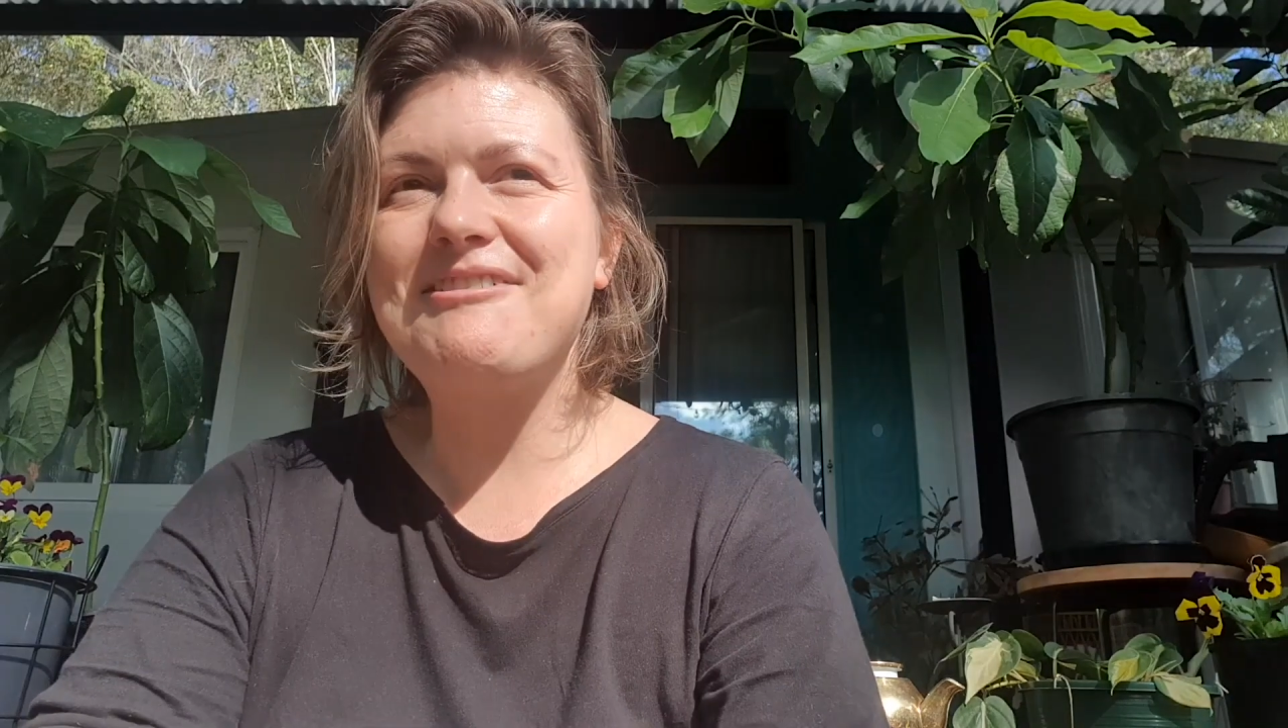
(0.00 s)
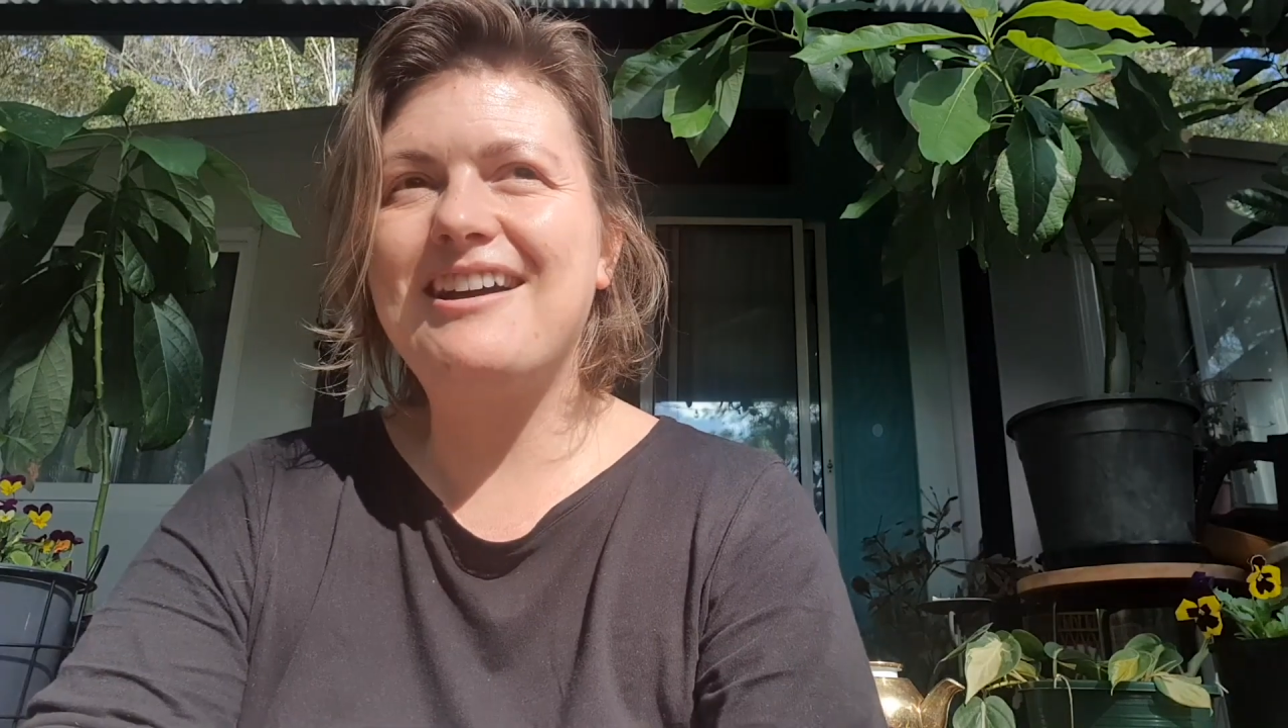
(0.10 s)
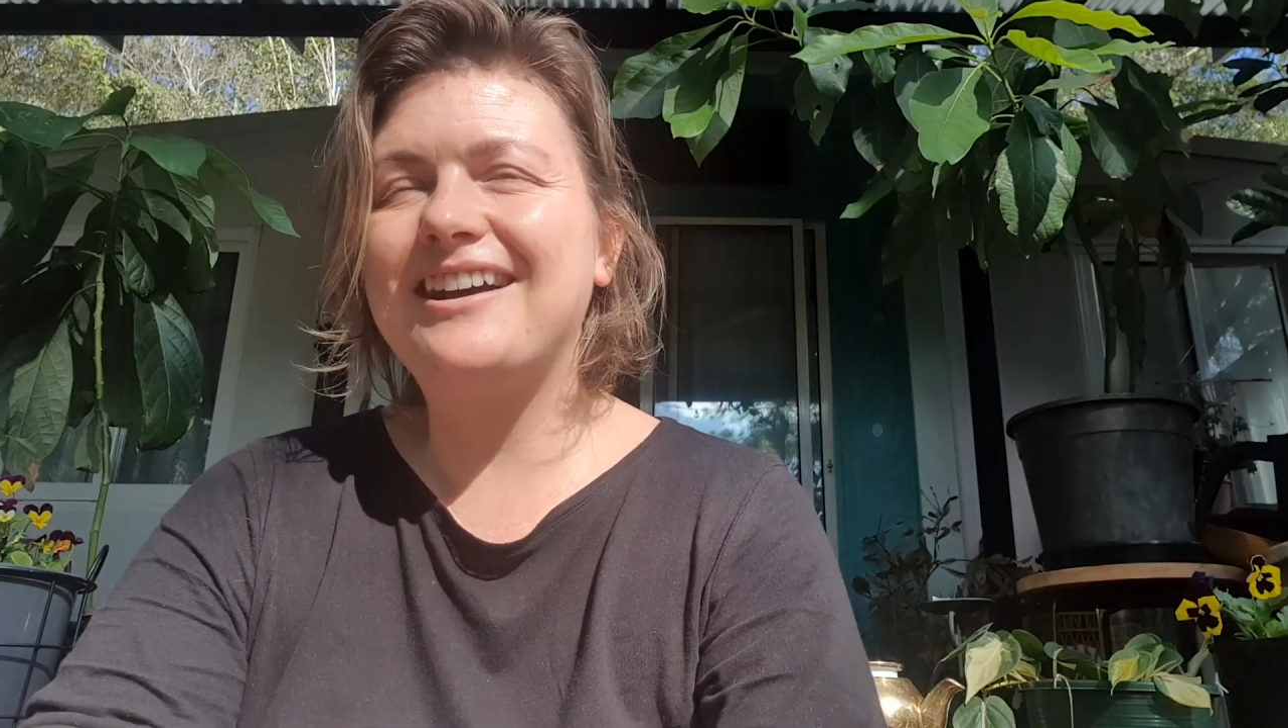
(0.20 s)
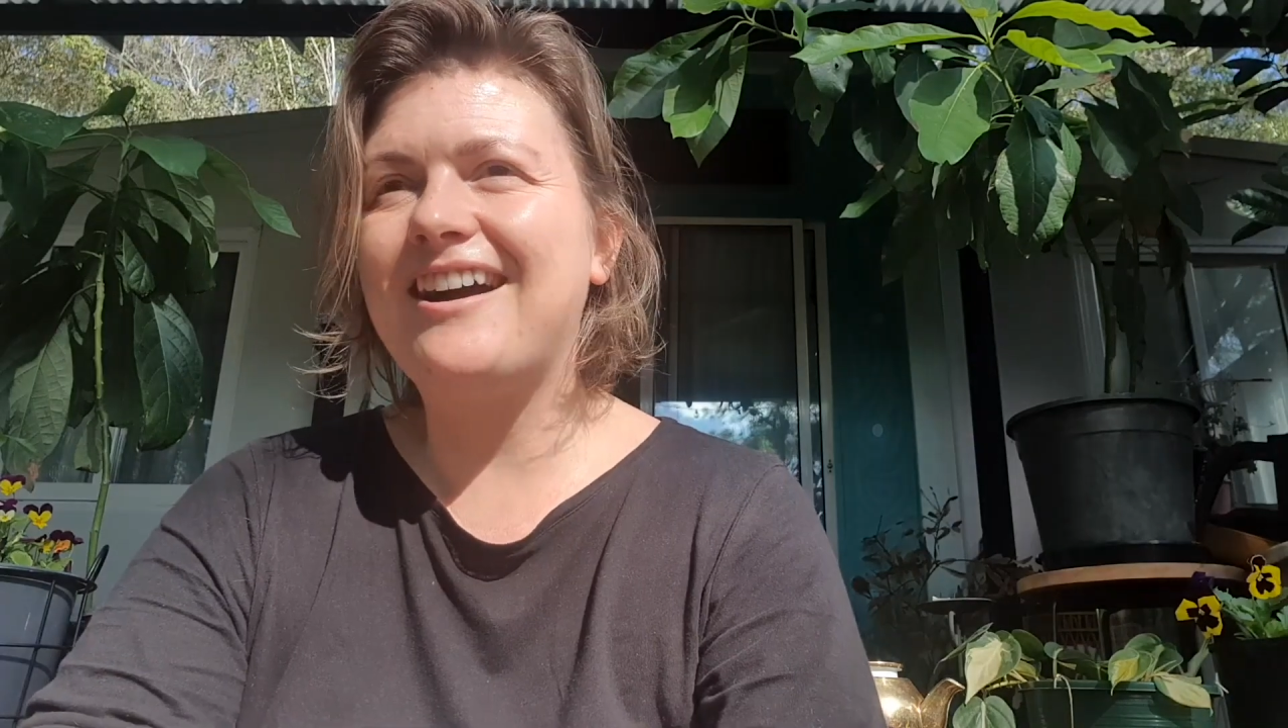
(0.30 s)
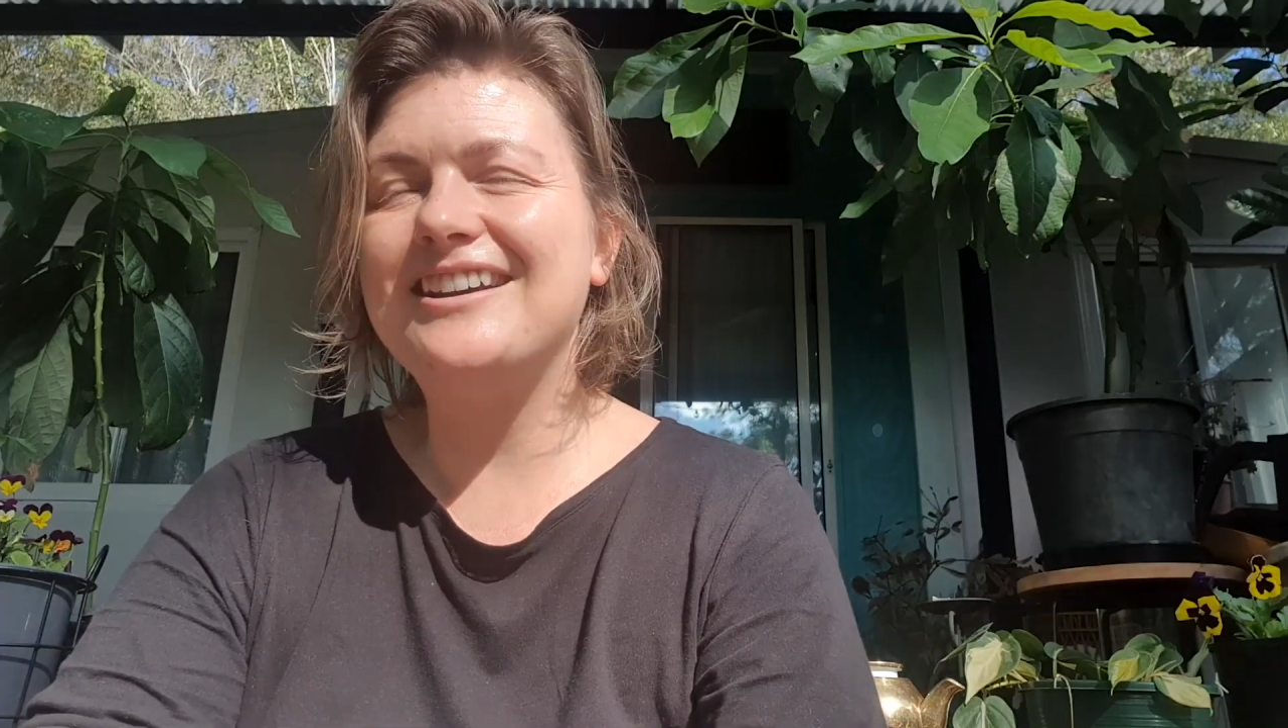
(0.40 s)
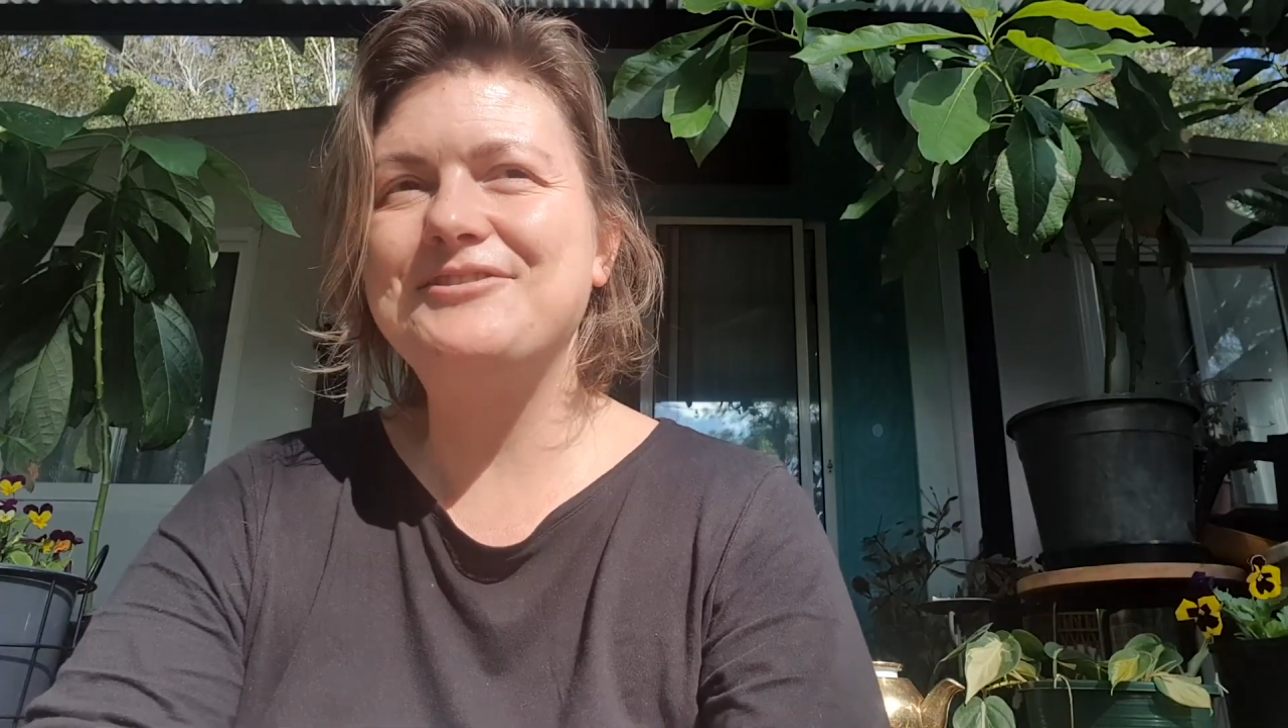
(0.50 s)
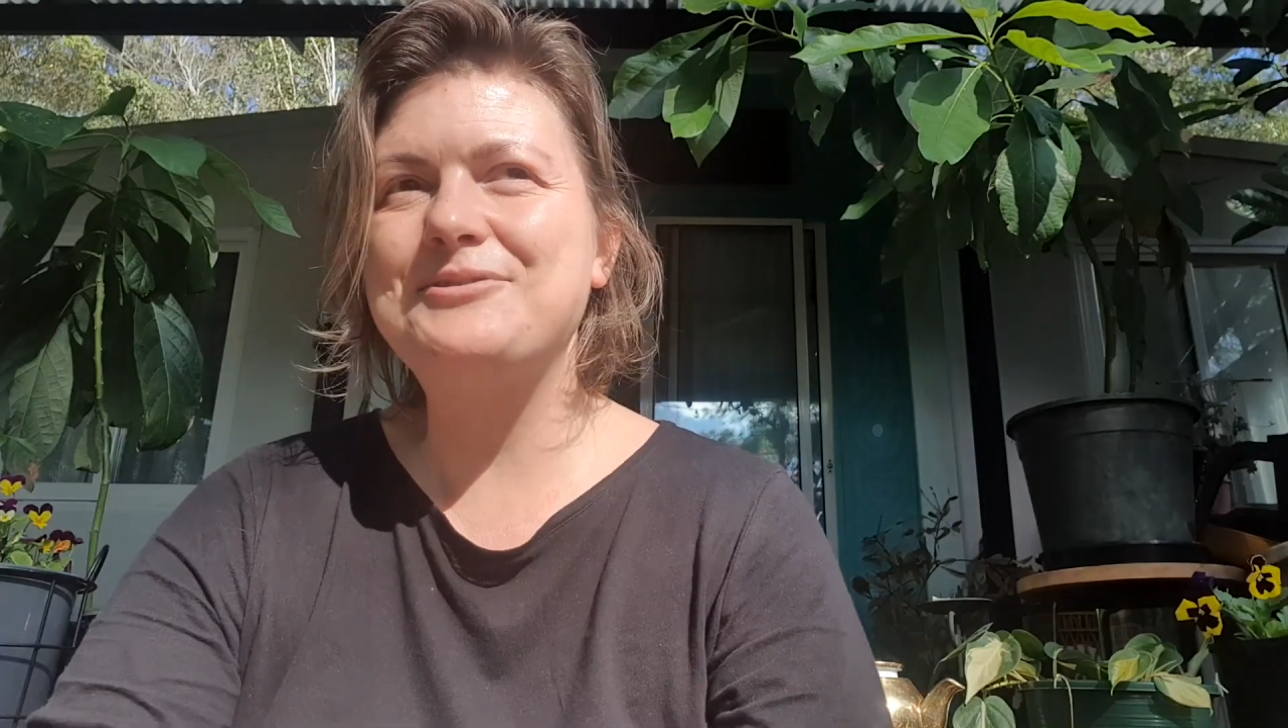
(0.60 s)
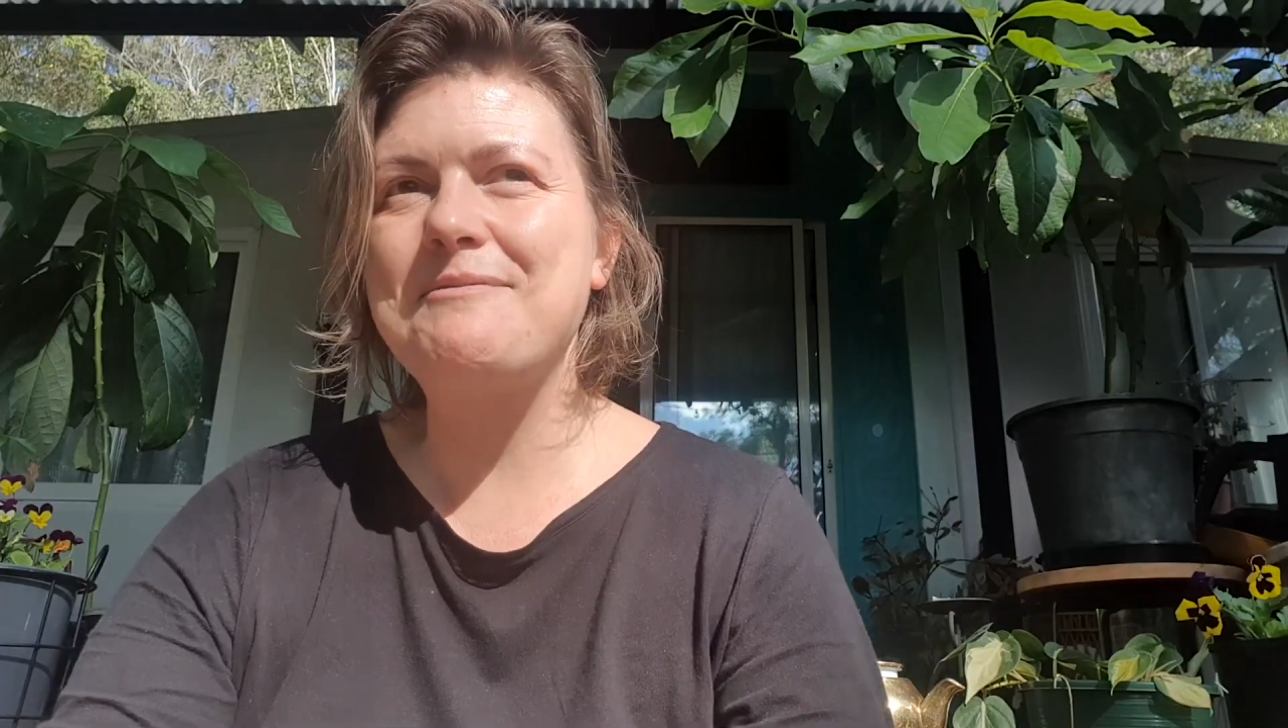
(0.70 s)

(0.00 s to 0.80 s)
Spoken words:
I can't even